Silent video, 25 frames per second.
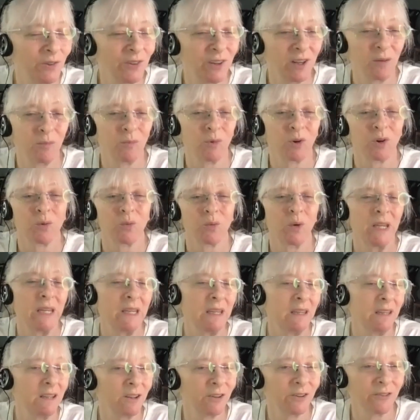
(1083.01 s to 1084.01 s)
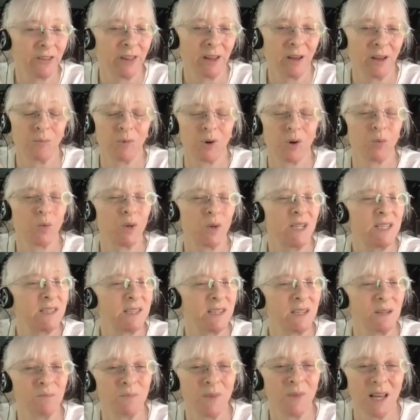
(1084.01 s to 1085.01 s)
them or we hear them or we
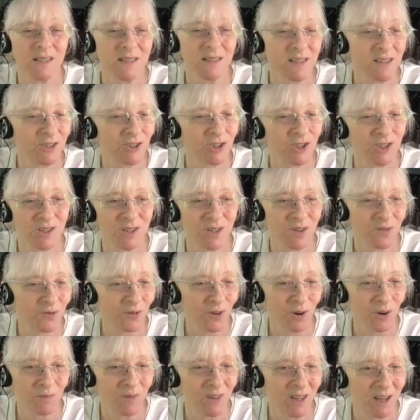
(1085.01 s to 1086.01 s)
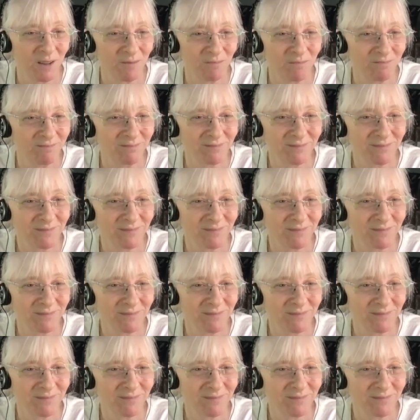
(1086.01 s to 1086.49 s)
see messages from them.